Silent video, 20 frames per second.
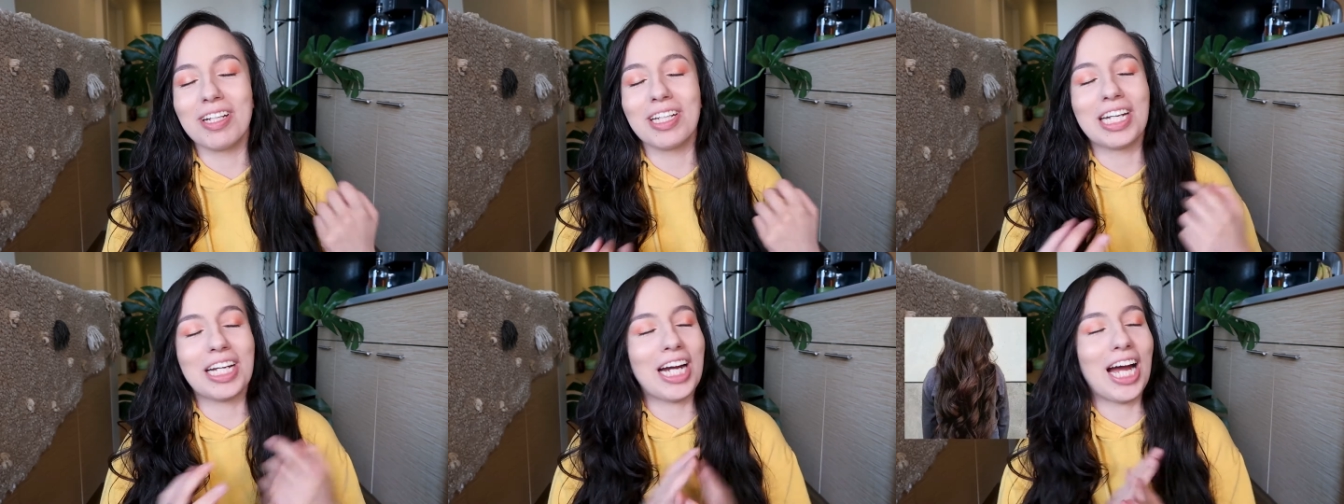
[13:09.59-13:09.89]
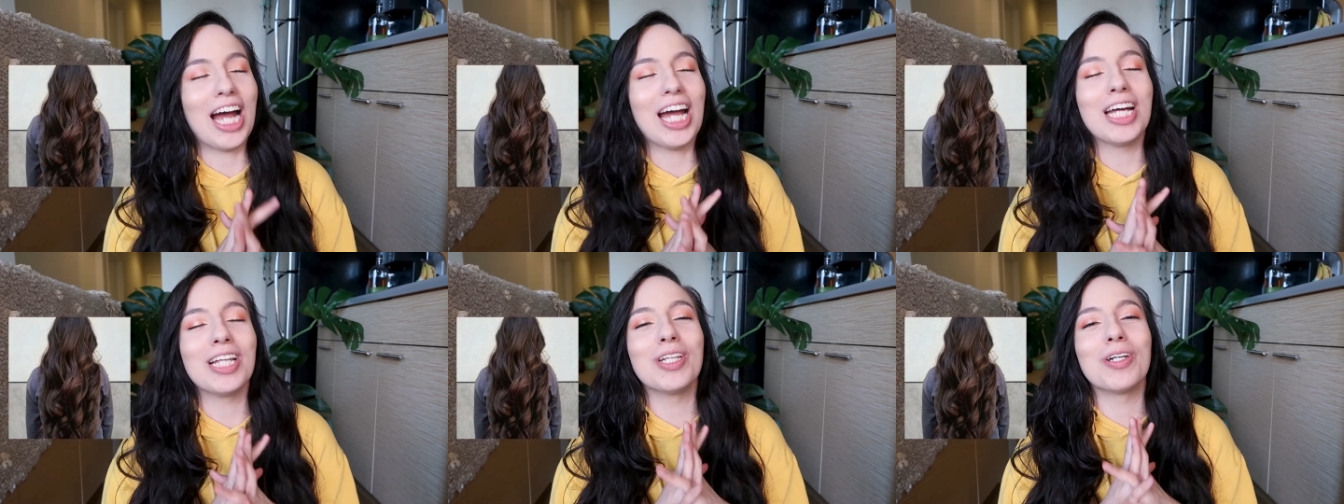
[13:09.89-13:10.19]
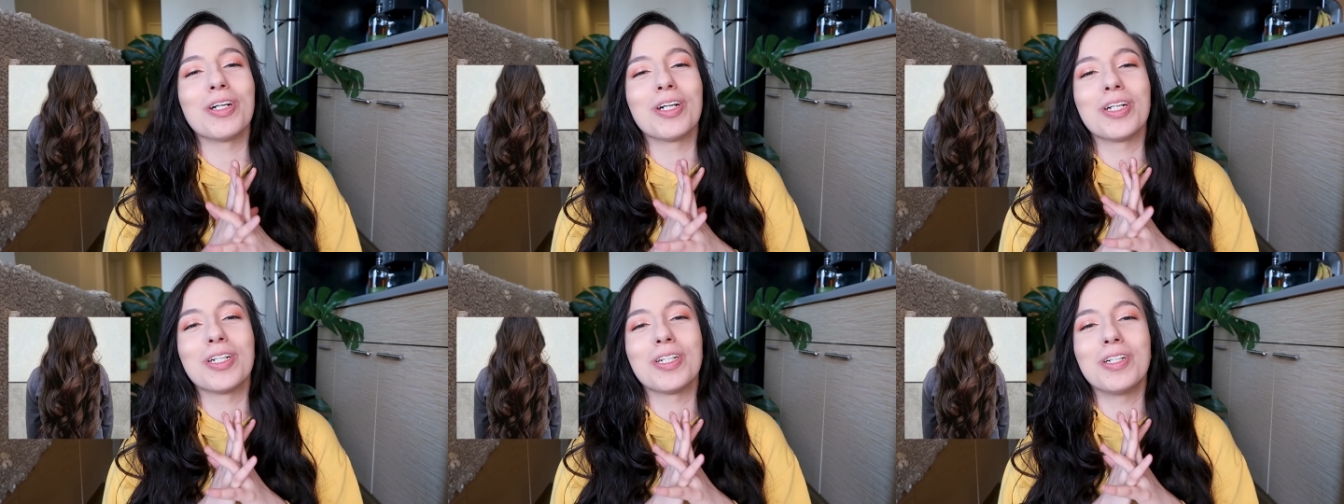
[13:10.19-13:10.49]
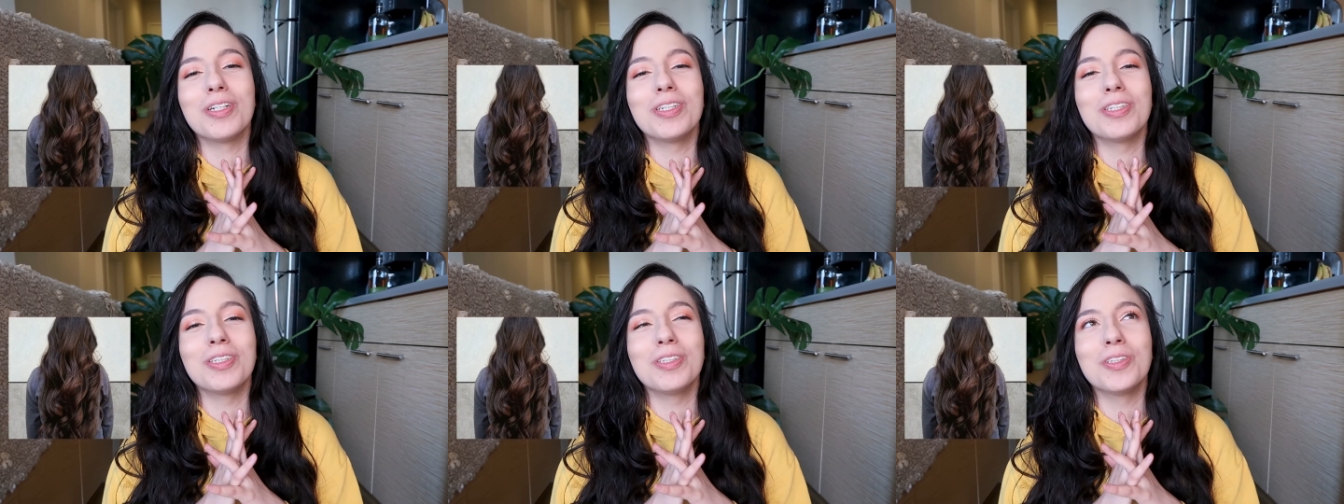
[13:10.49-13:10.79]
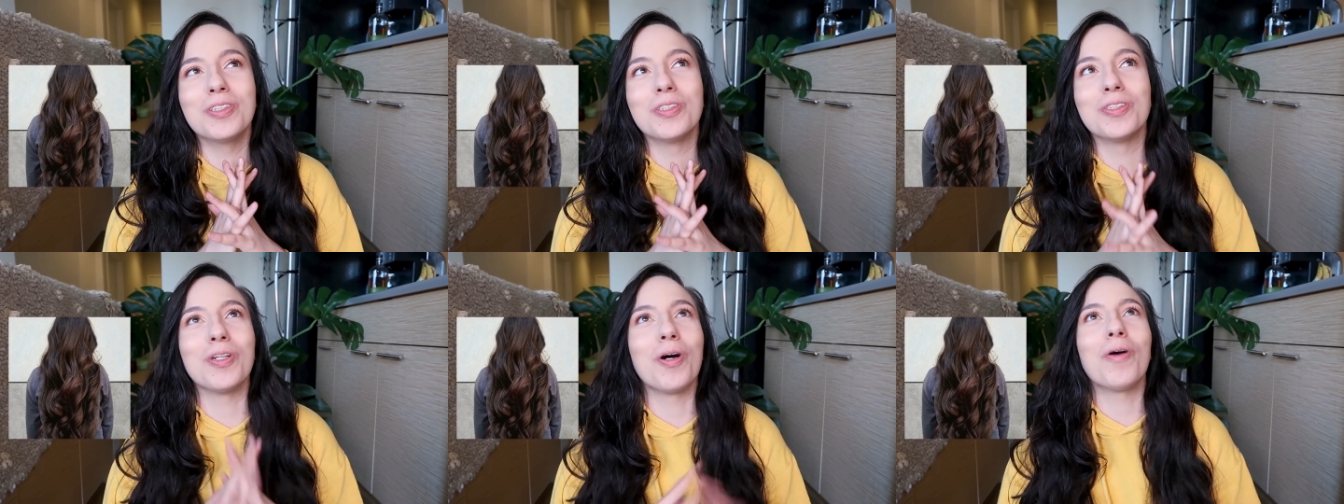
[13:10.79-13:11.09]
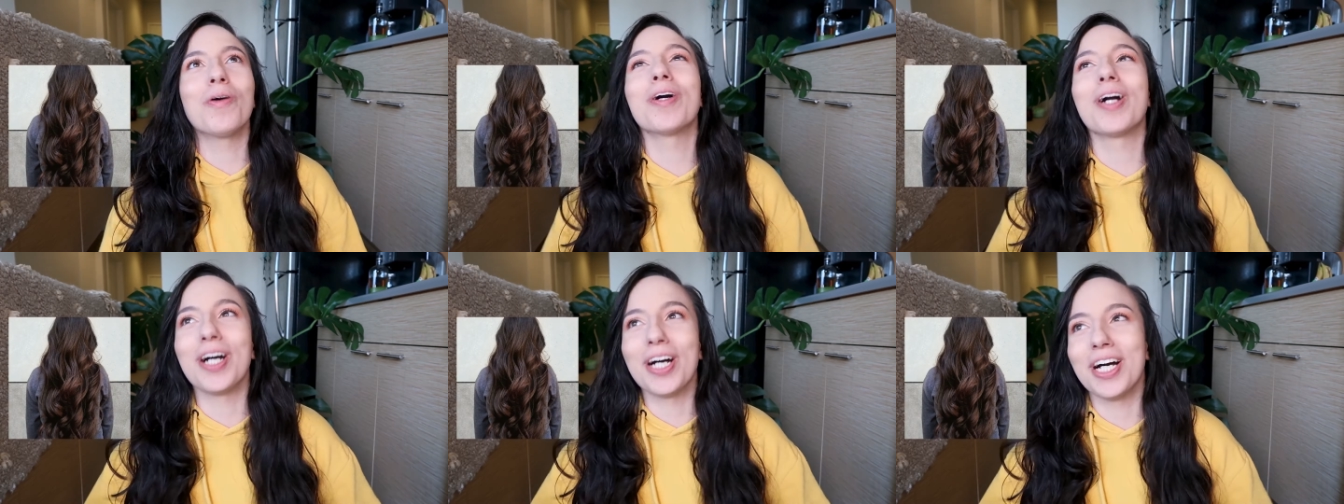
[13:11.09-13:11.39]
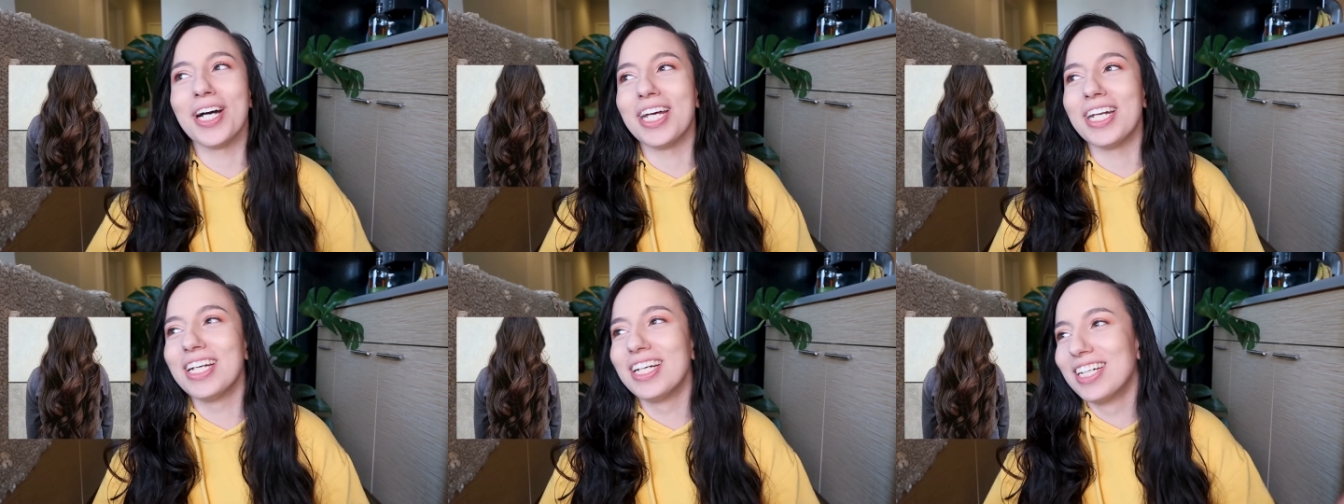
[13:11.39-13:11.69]
like, I look so
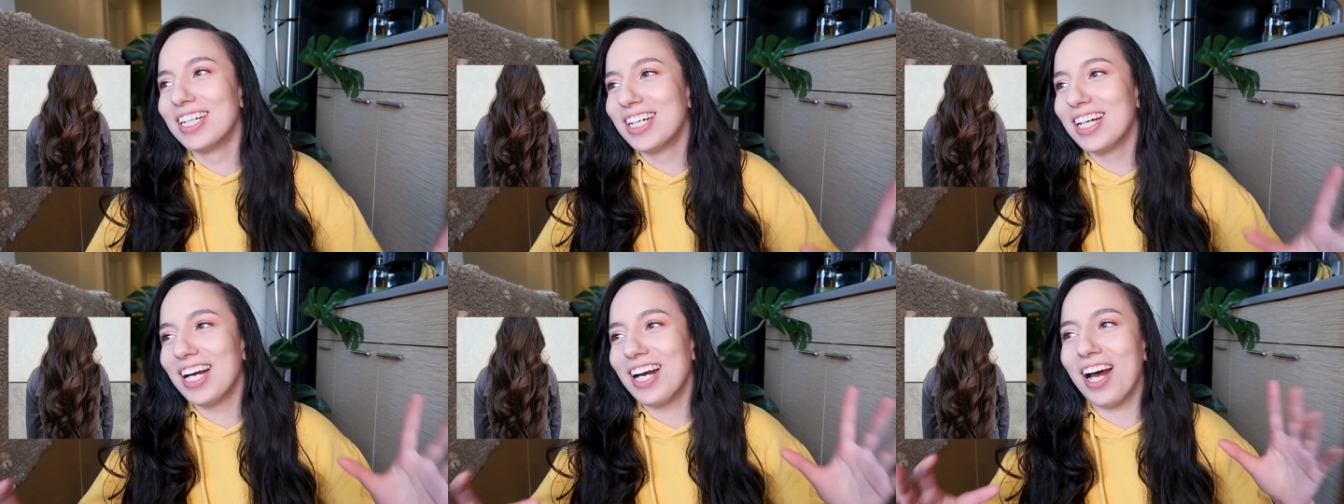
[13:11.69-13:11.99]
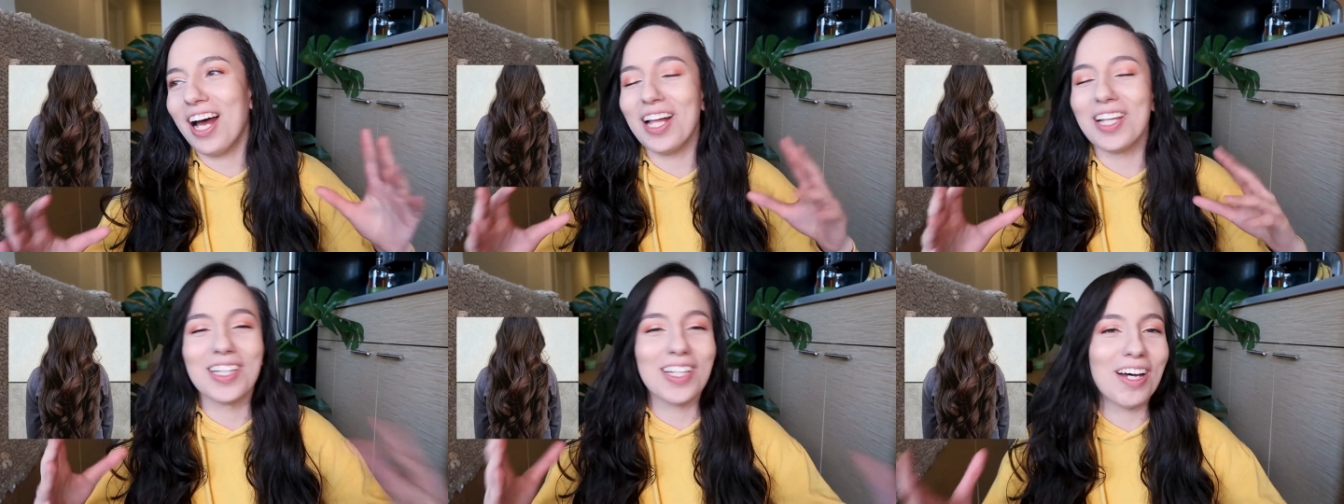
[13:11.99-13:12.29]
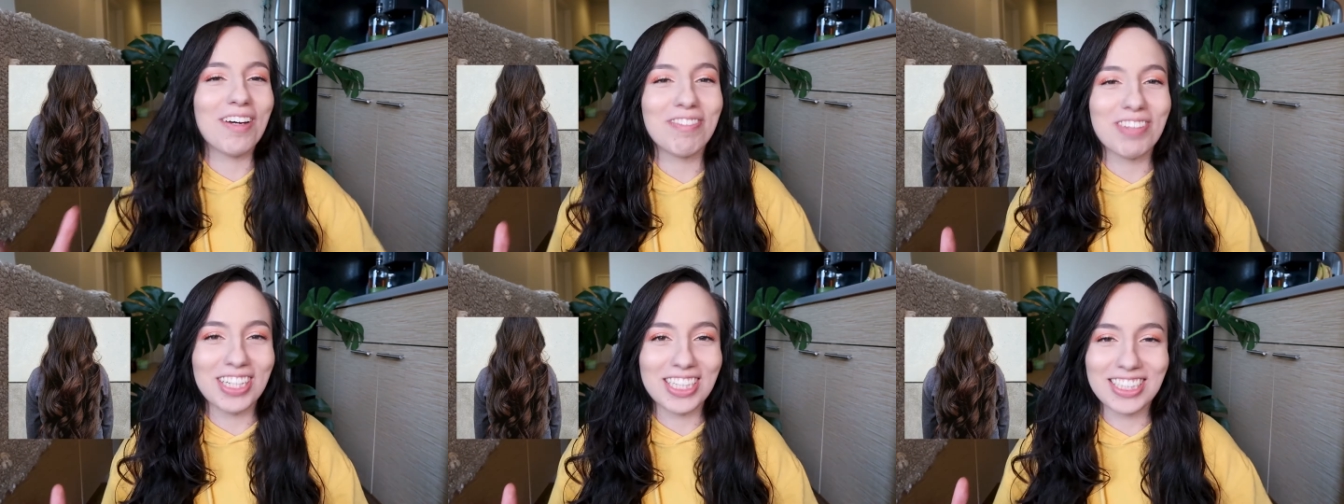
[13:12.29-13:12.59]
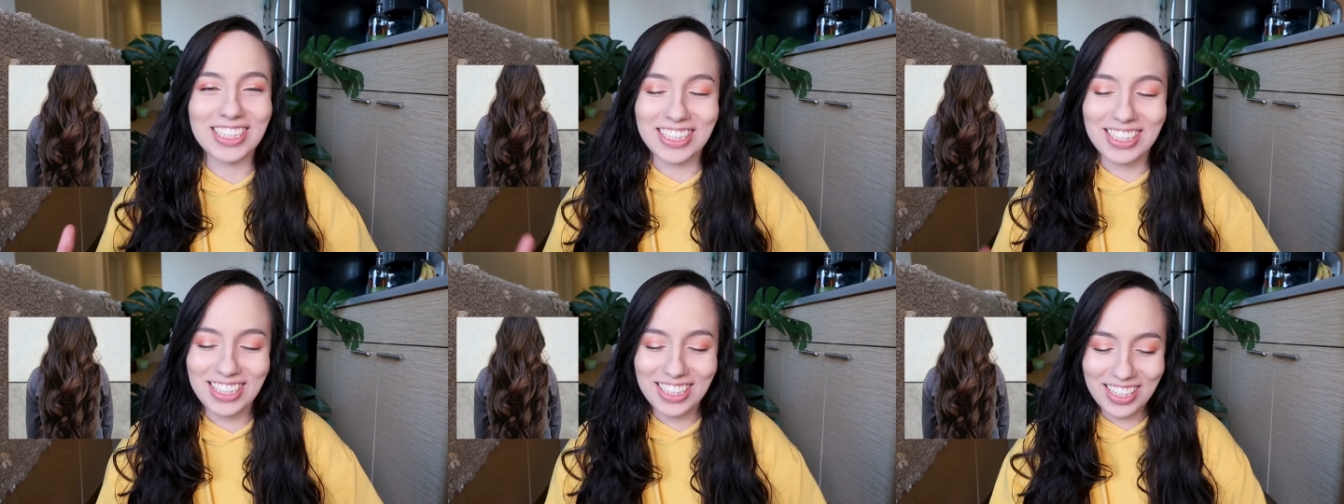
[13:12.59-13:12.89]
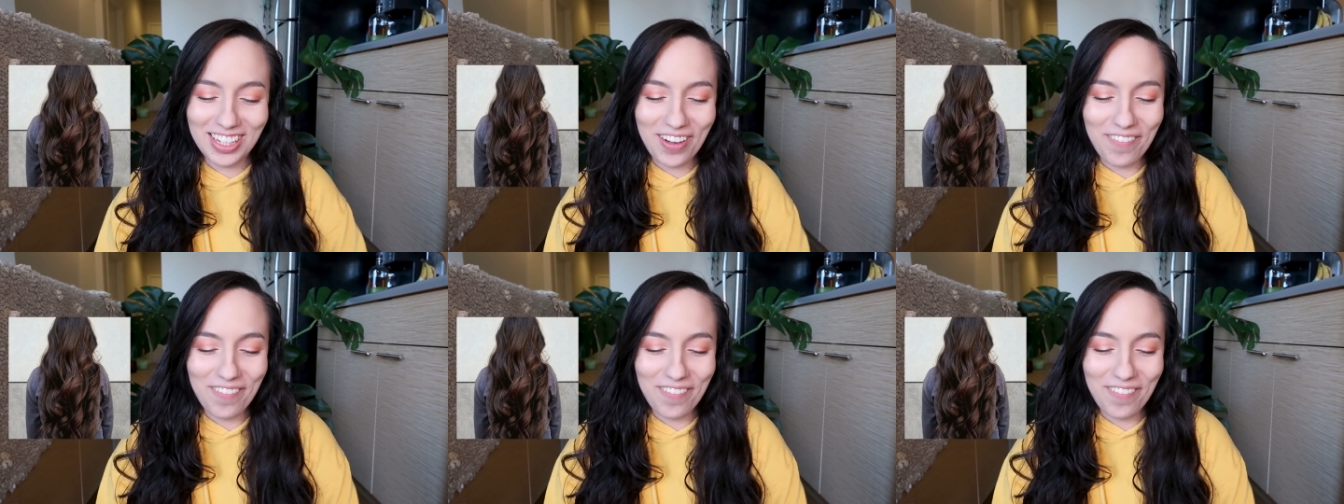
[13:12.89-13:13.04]
good. I love it.